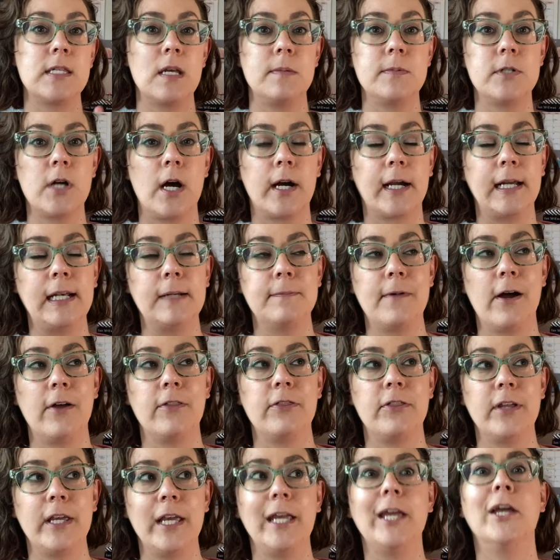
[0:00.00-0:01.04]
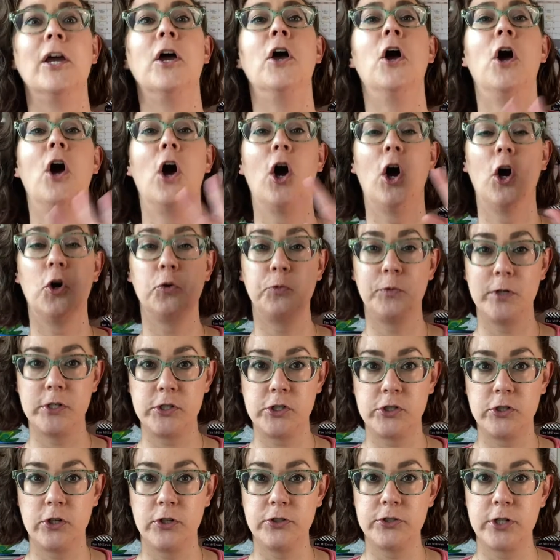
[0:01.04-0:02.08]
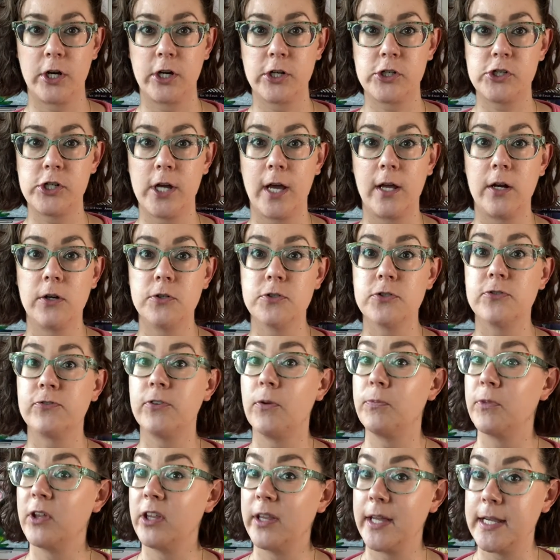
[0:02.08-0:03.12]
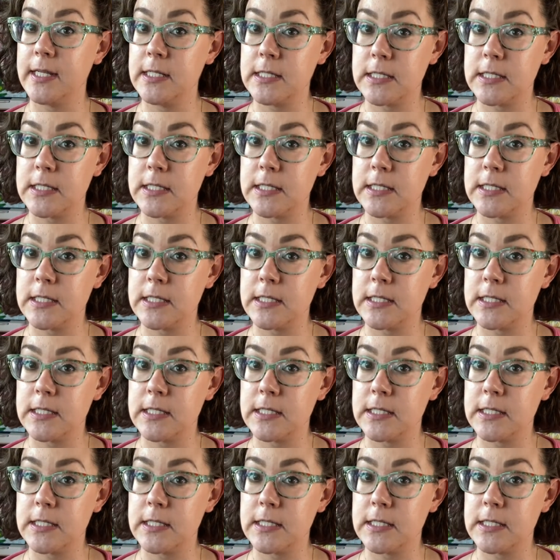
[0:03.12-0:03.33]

I'm talking about the original Dark Shadows from the late